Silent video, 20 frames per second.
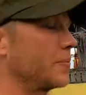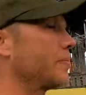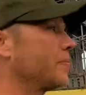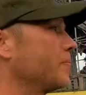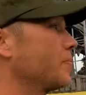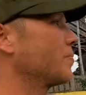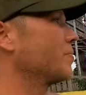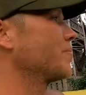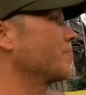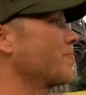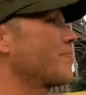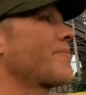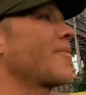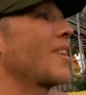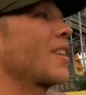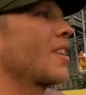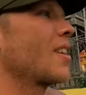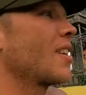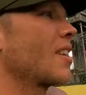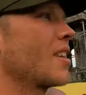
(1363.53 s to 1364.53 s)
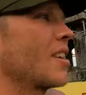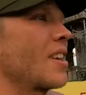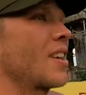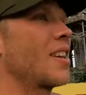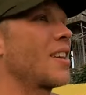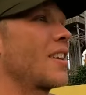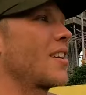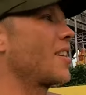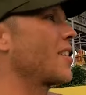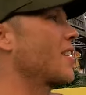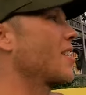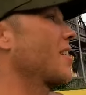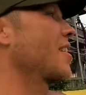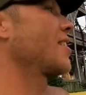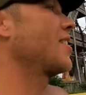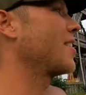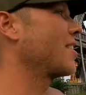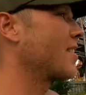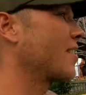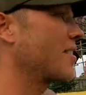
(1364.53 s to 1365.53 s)
field for
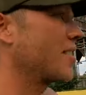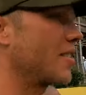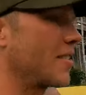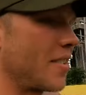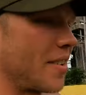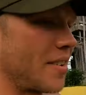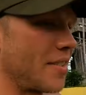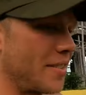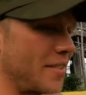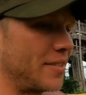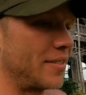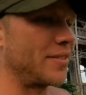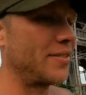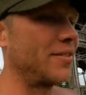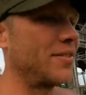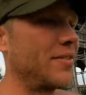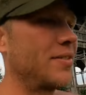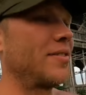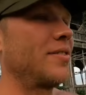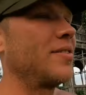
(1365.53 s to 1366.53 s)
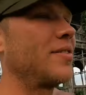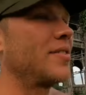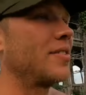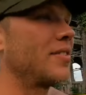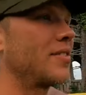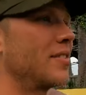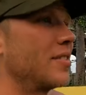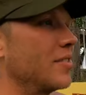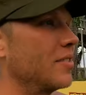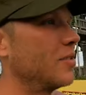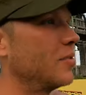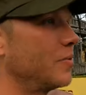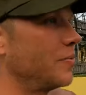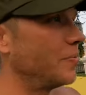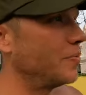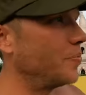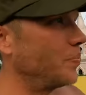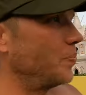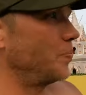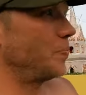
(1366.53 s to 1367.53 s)
them is more
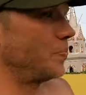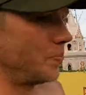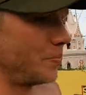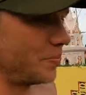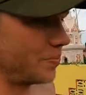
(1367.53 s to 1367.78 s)
fast,